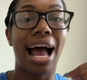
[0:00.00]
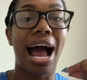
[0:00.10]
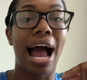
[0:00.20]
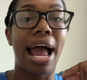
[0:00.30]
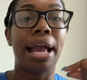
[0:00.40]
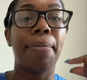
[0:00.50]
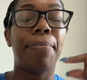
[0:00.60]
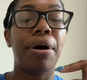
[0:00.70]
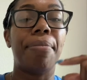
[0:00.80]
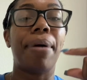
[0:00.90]
I
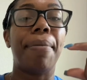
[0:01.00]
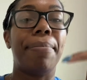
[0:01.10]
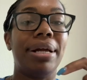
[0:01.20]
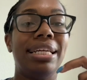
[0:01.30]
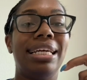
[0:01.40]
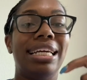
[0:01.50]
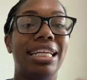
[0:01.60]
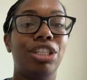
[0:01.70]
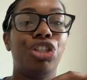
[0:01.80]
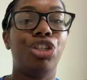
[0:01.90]
put my money
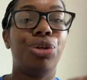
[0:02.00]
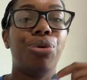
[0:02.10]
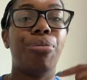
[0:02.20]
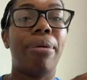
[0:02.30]
into